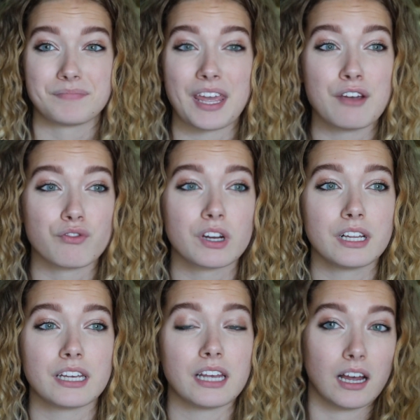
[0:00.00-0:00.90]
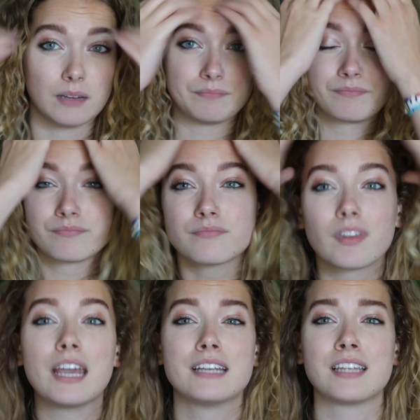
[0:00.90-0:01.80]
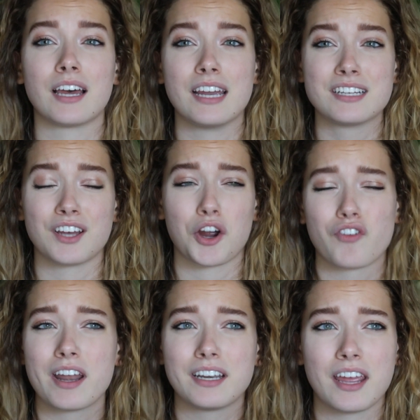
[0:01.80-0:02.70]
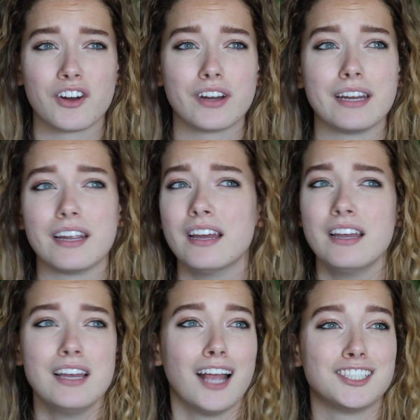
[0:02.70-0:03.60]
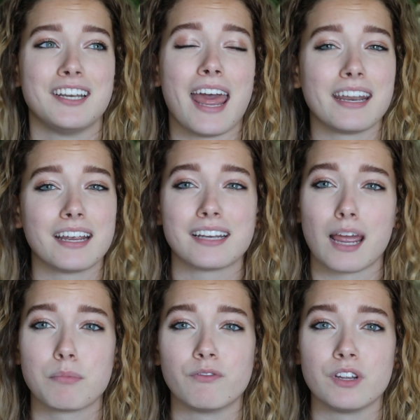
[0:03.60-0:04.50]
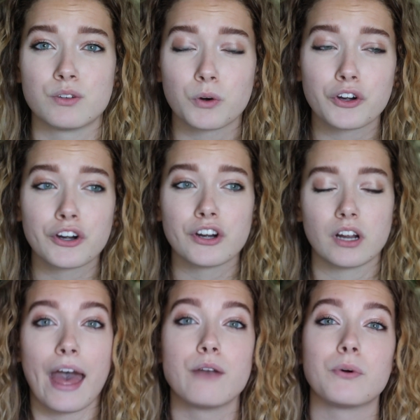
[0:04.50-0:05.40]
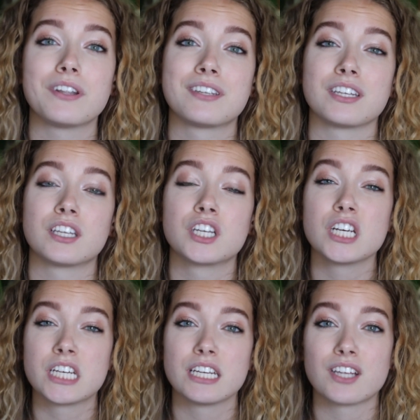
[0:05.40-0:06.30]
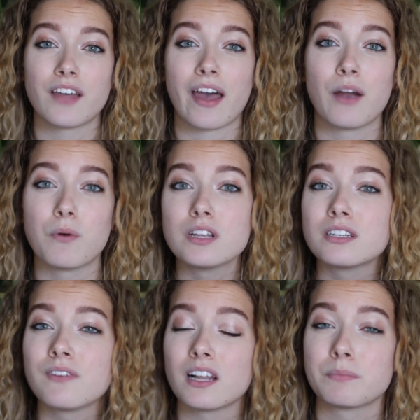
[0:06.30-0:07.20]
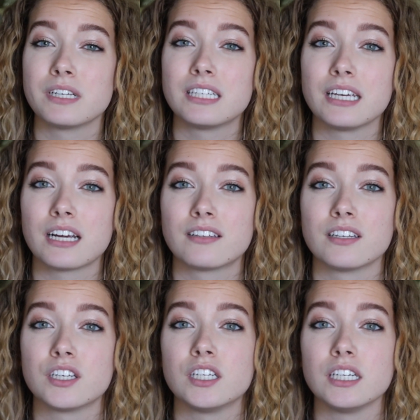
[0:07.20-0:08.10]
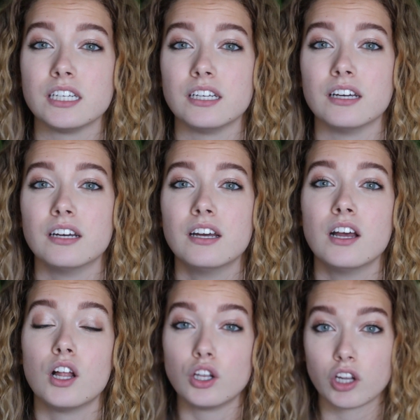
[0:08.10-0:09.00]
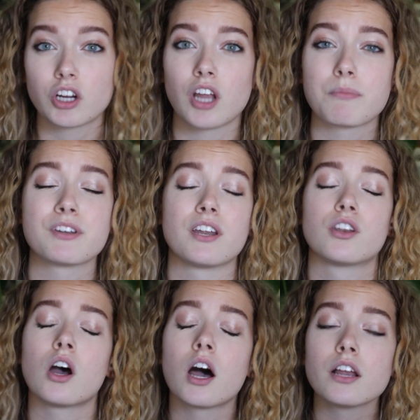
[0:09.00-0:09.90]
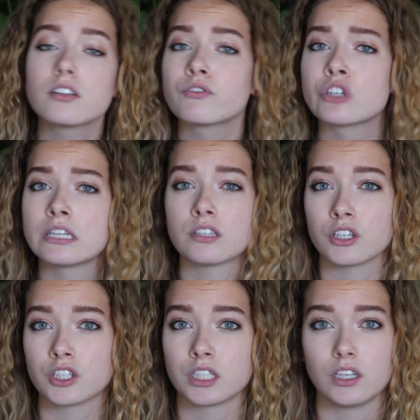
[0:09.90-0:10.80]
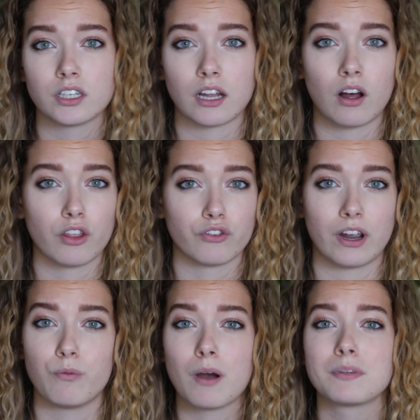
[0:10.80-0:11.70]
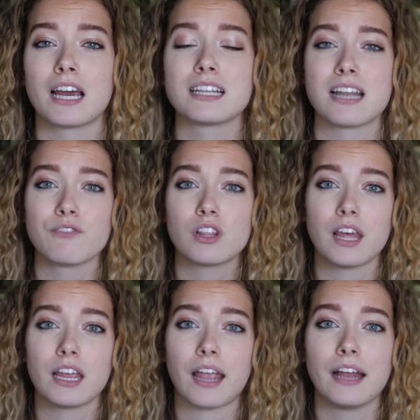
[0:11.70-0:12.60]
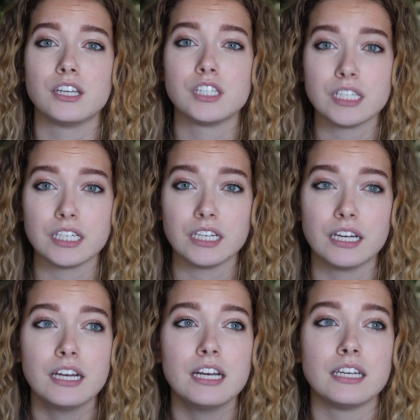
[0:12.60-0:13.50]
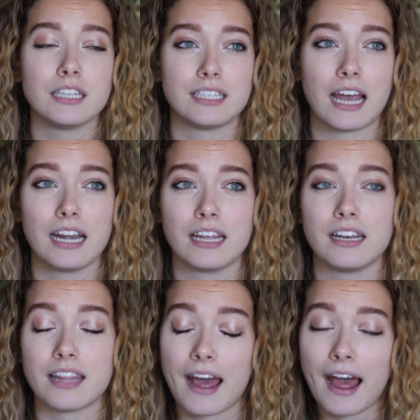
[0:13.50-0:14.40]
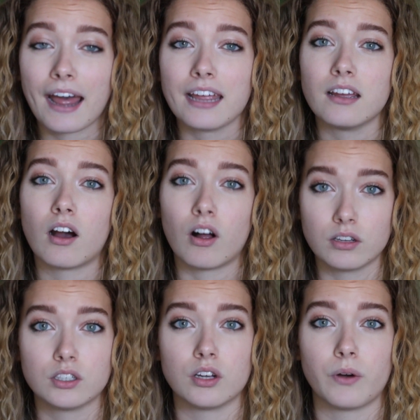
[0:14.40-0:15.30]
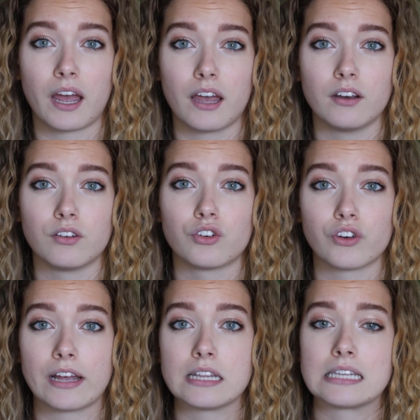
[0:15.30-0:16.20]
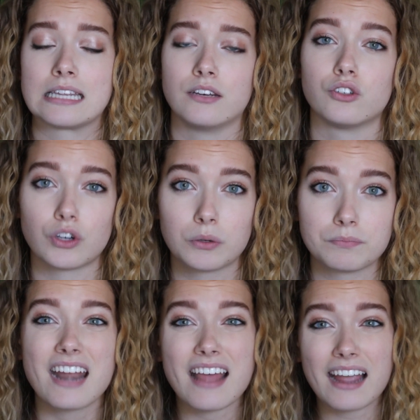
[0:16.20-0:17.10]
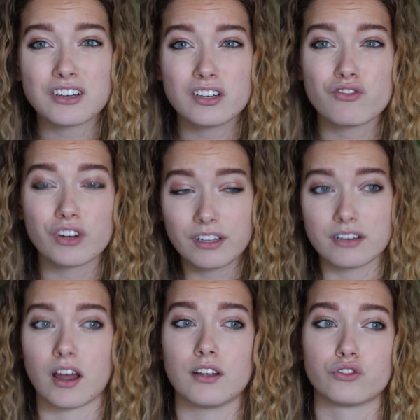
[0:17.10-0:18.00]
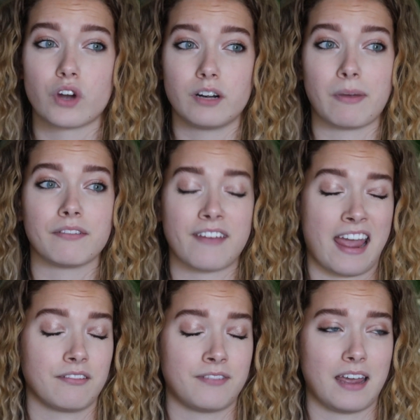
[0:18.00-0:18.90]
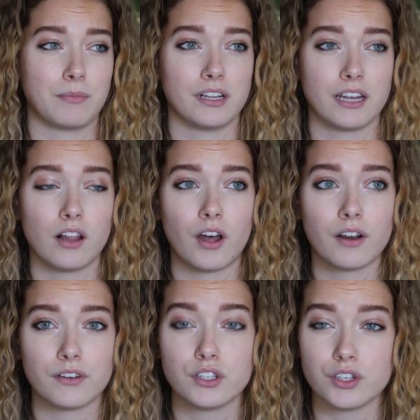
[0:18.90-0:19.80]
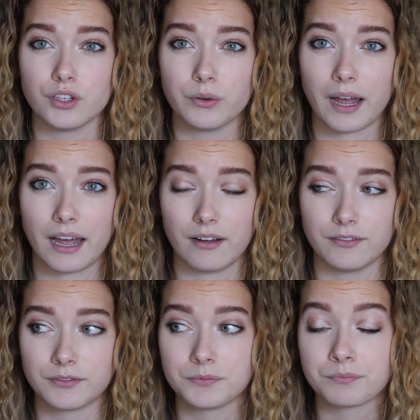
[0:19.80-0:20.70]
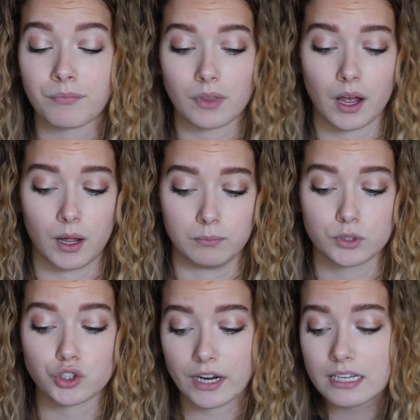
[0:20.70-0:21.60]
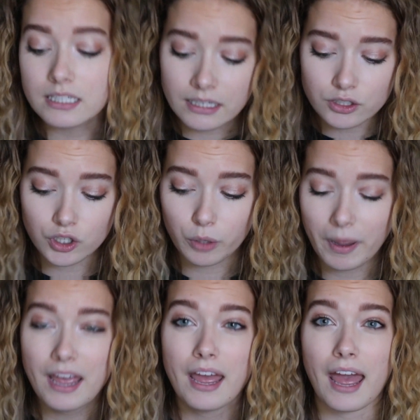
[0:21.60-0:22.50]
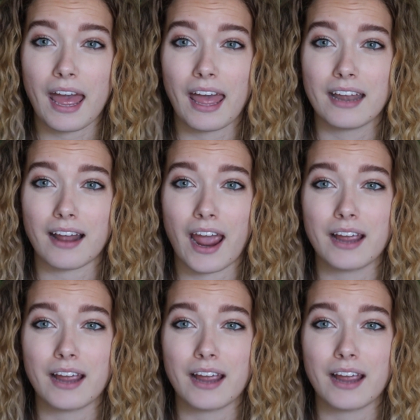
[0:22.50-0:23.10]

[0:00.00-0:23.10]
It really it's a hereditary genetic type of disorder, and once she saw that I was developing tics, she looked up, she did tons of research, she looked at all the right websites and everything, and she decided that I also had Tourette syndrome. It actually really does run in my family. A lot of us do have Tourette syndrome, and